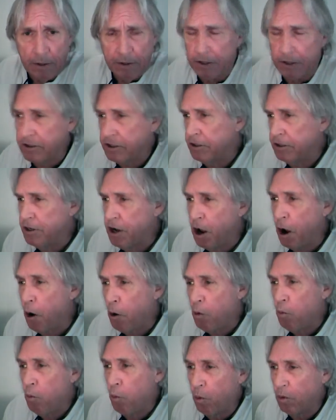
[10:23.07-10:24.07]
There's
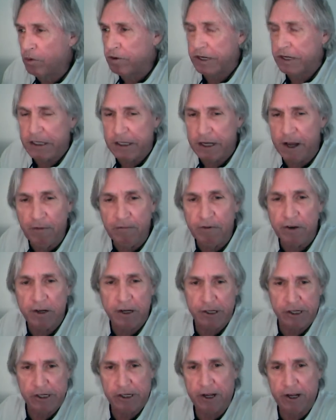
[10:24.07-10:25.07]
no
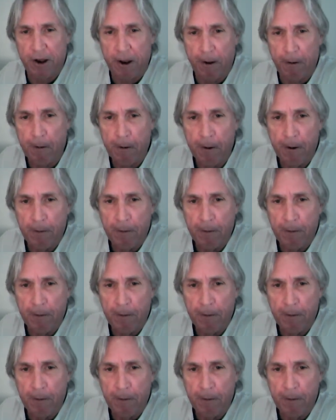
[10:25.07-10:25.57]
significance in it.